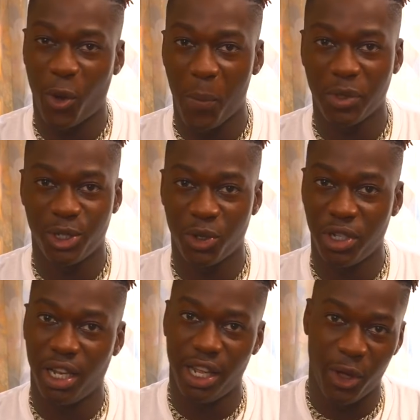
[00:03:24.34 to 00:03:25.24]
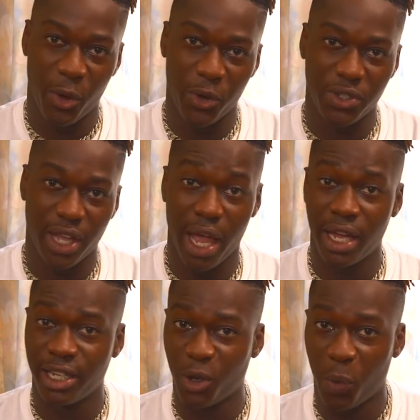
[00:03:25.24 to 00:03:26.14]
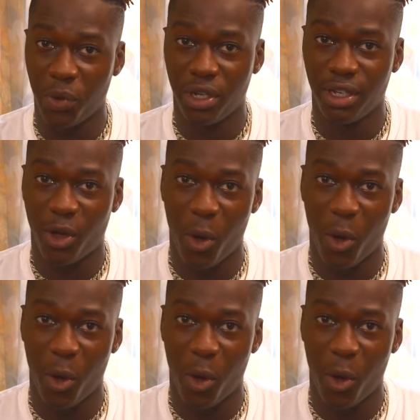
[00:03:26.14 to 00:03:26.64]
the competition in Lagos. I ended up winning the